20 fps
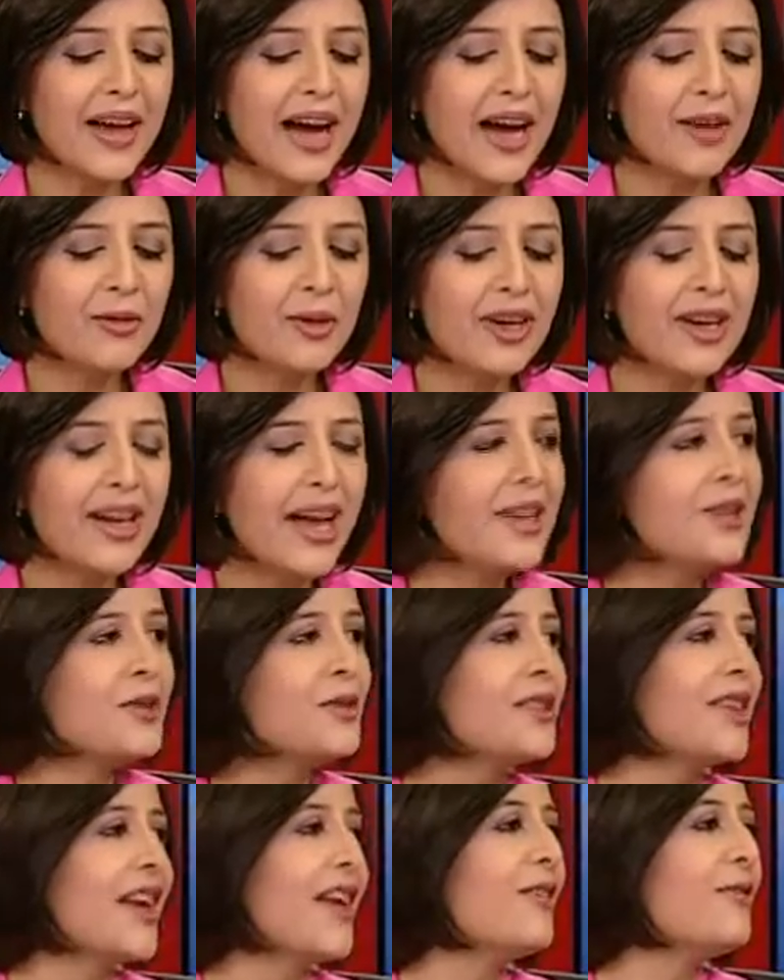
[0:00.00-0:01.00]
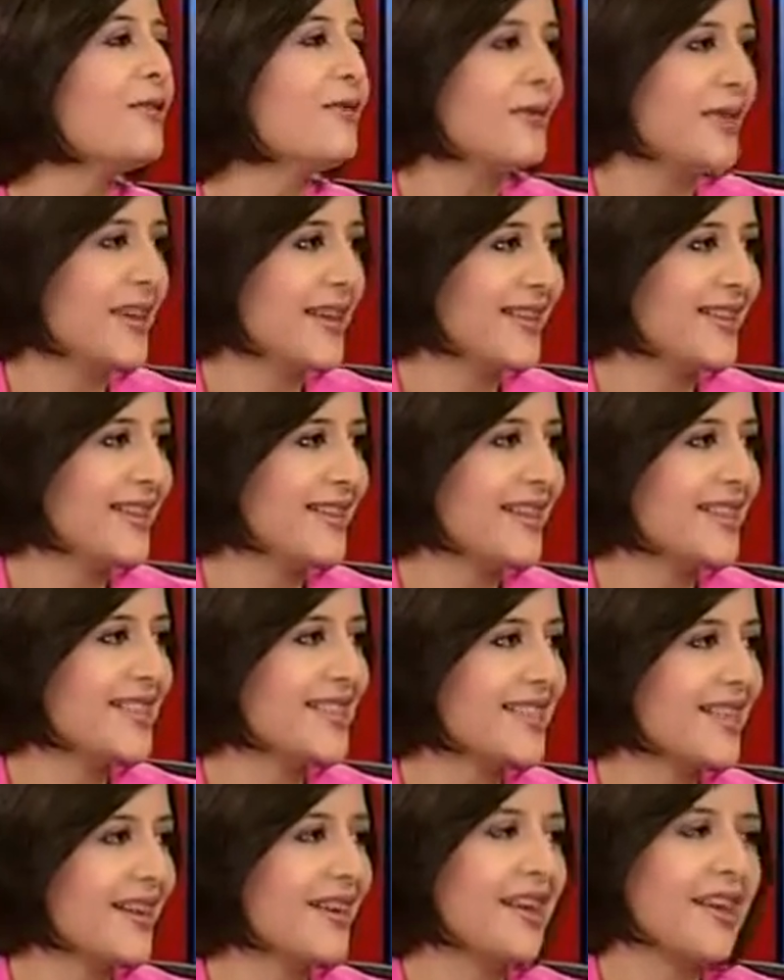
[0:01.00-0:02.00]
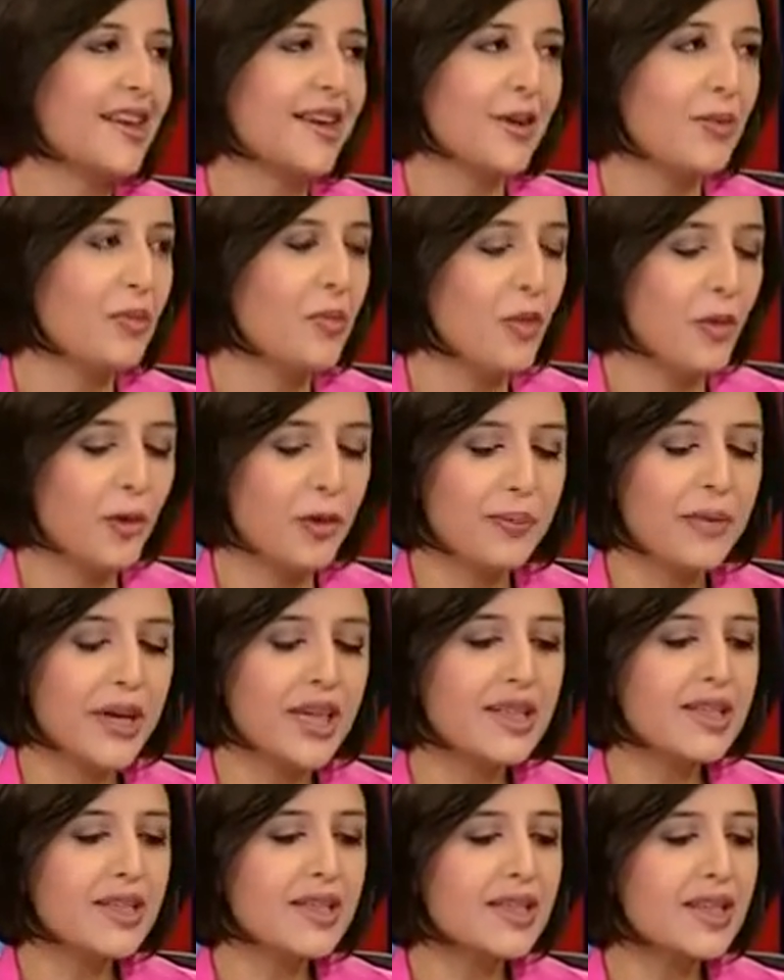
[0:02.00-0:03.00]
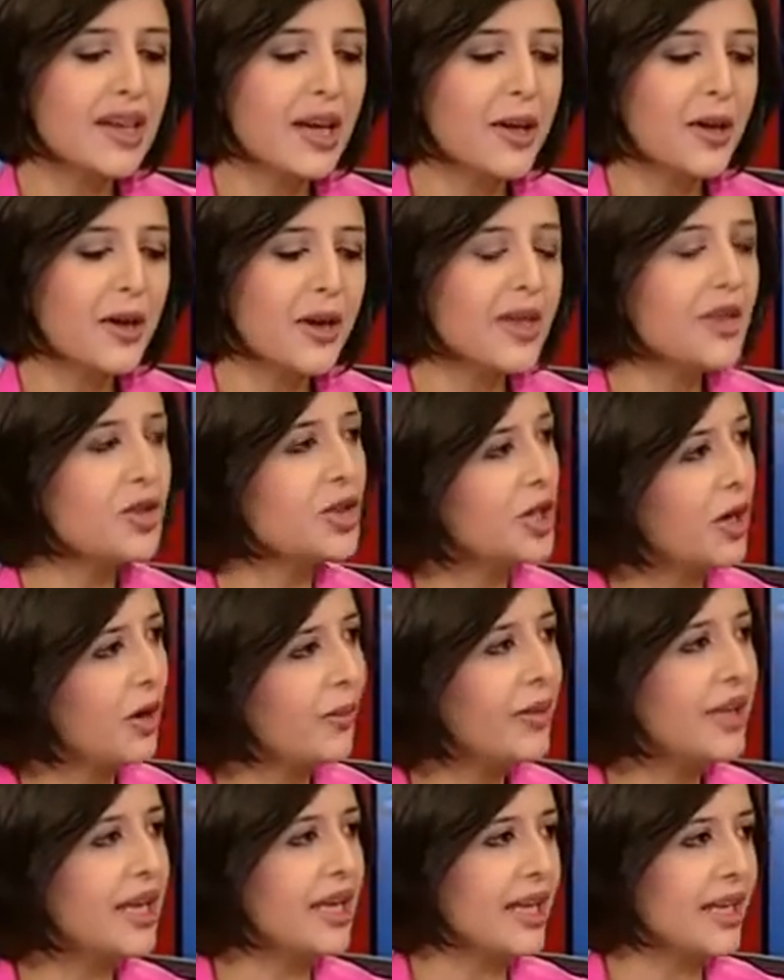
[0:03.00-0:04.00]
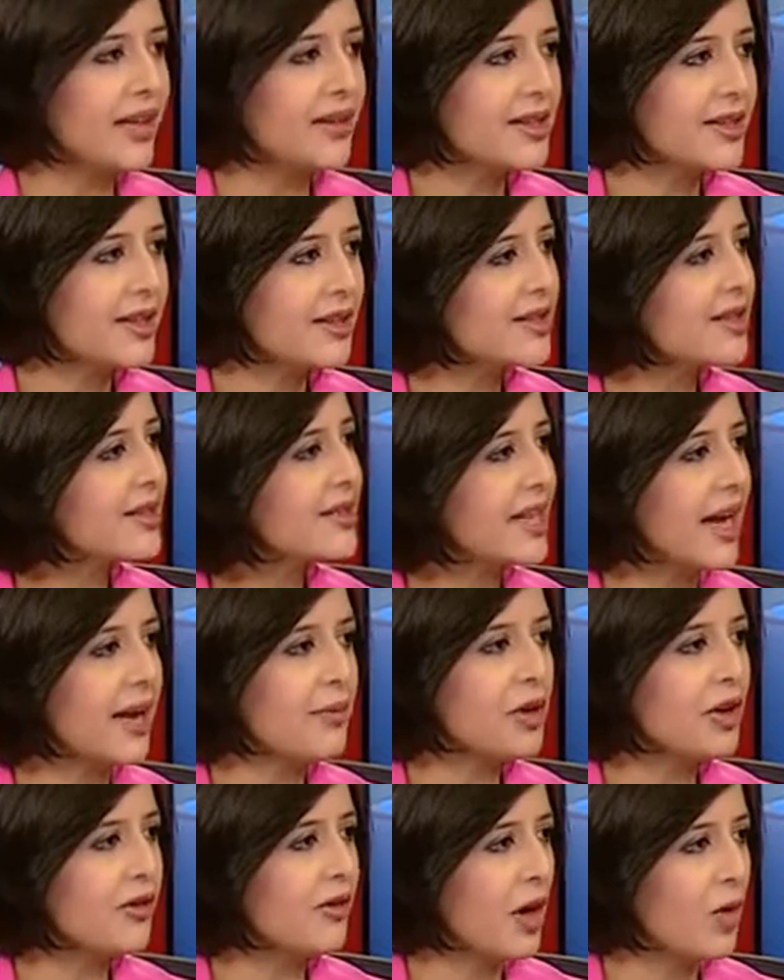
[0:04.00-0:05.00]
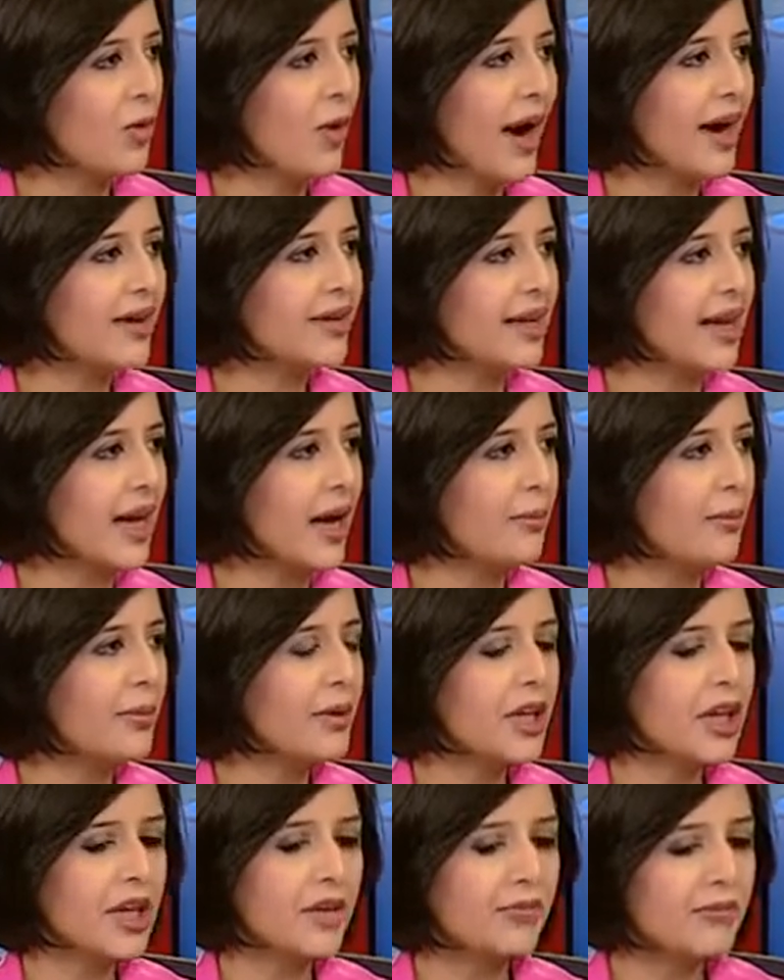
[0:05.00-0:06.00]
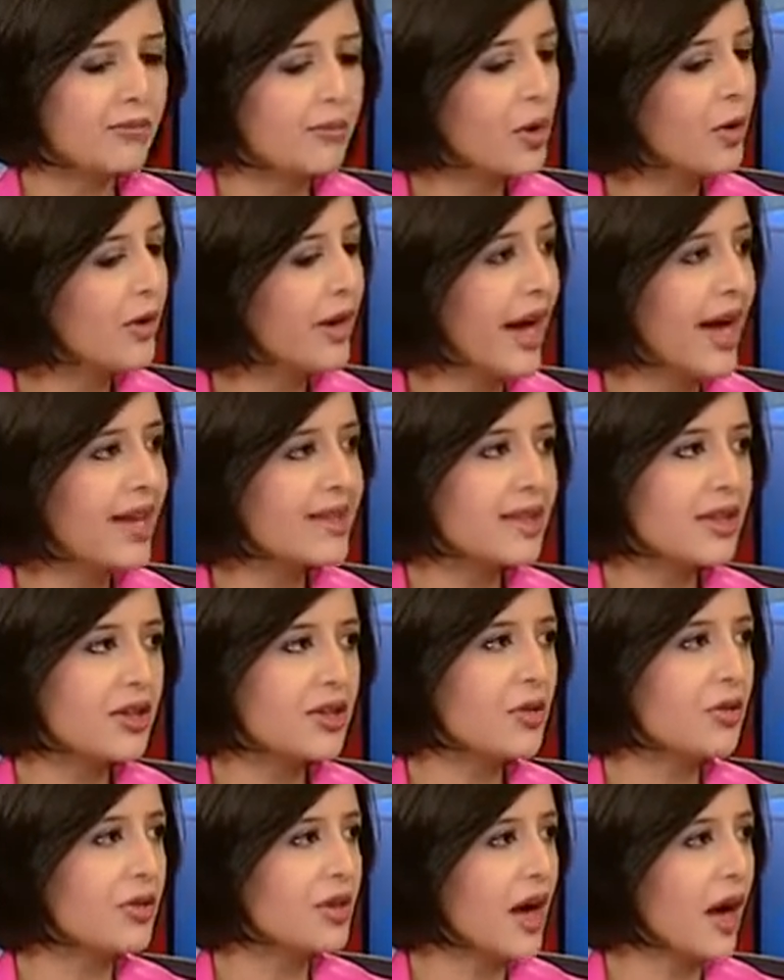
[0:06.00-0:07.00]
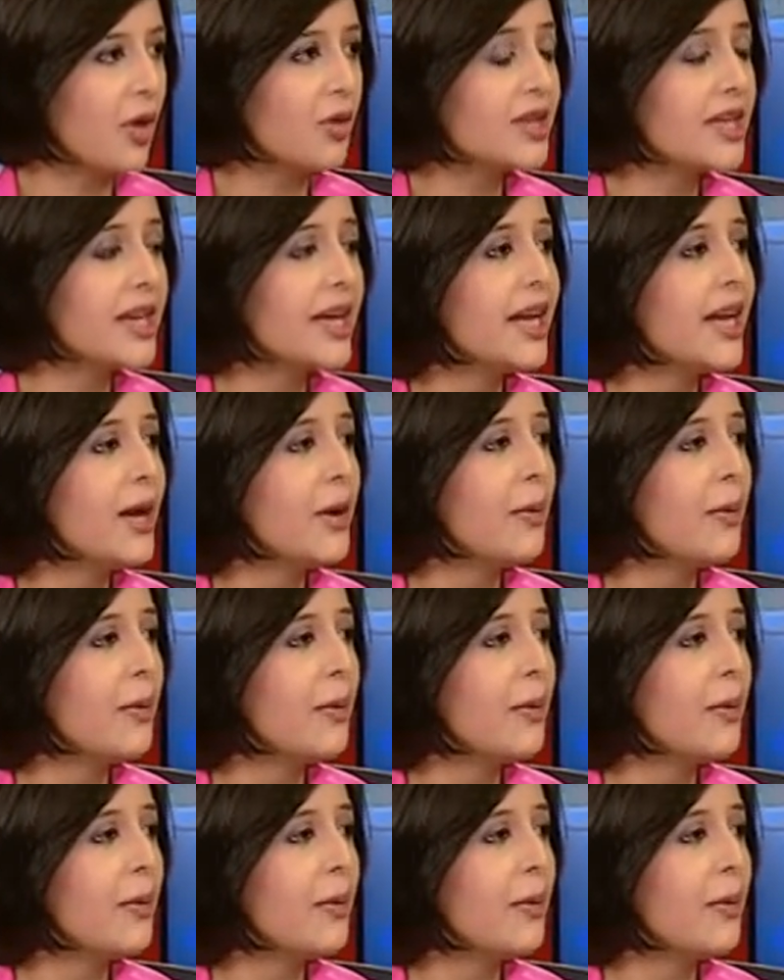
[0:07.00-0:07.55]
I would like to delve in this a little more because in Germany, since the time you have acquired the company, good asset no doubt,